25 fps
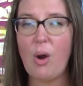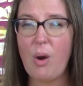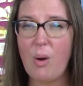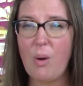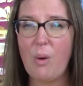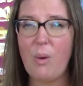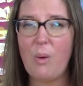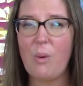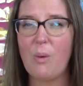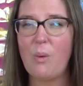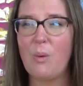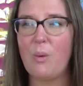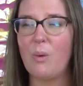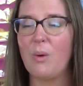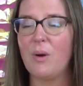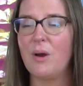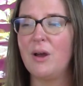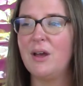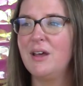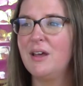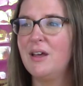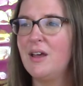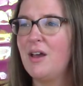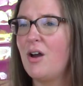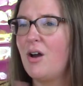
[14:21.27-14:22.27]
oh,
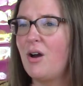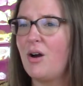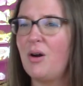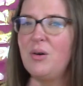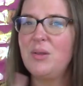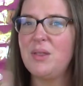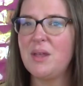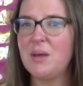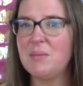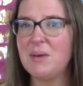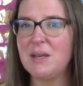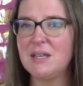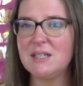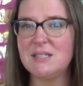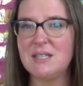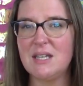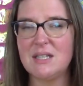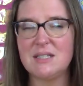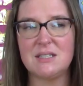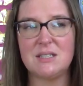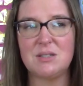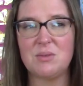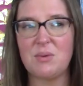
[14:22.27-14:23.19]
oh, that makes sense.